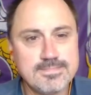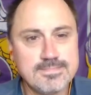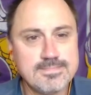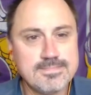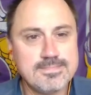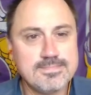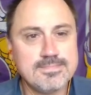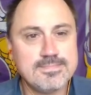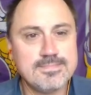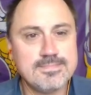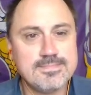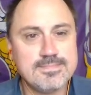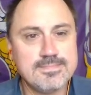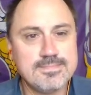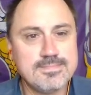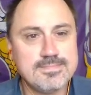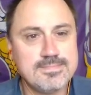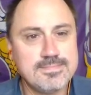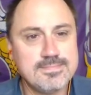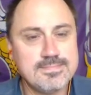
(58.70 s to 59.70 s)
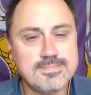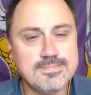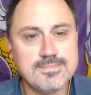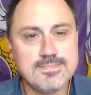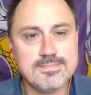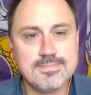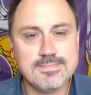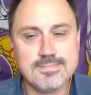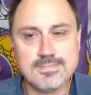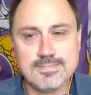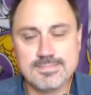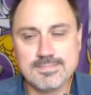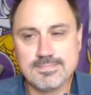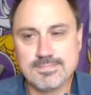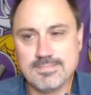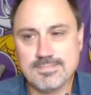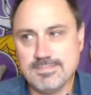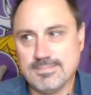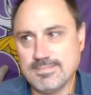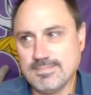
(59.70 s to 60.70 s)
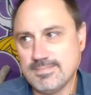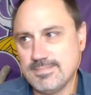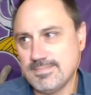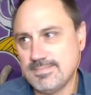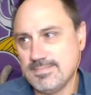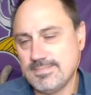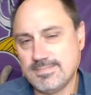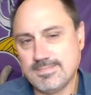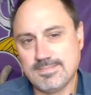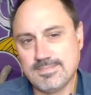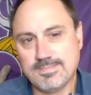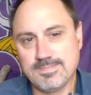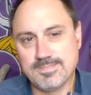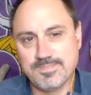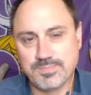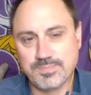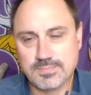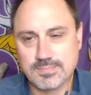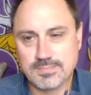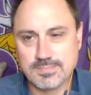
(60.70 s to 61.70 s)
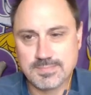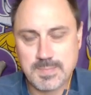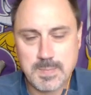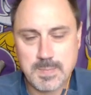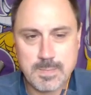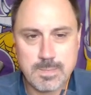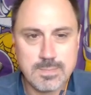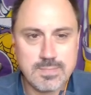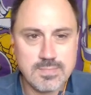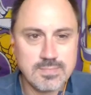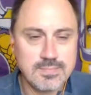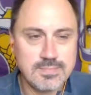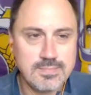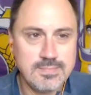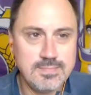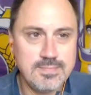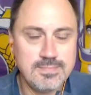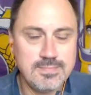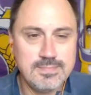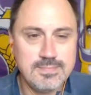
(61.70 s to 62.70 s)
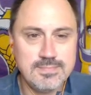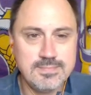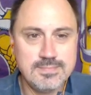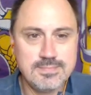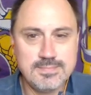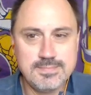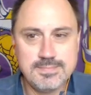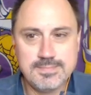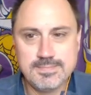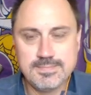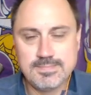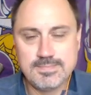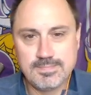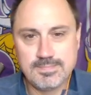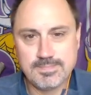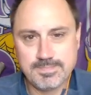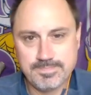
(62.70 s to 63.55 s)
No words are spoken by the person on screen.